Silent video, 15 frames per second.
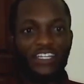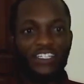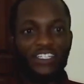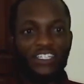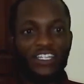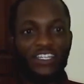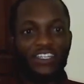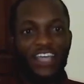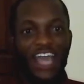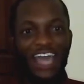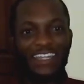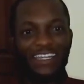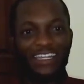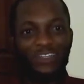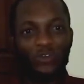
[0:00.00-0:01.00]
the, the, the,
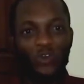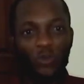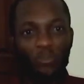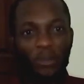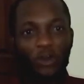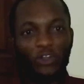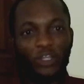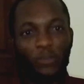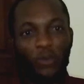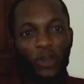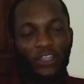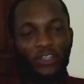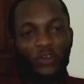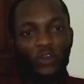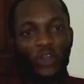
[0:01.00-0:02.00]
analytical part or the
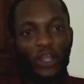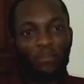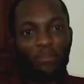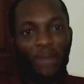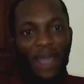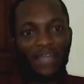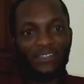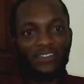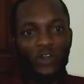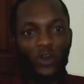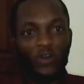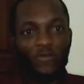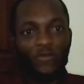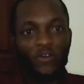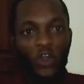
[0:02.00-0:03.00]
political part
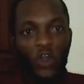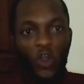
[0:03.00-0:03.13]
of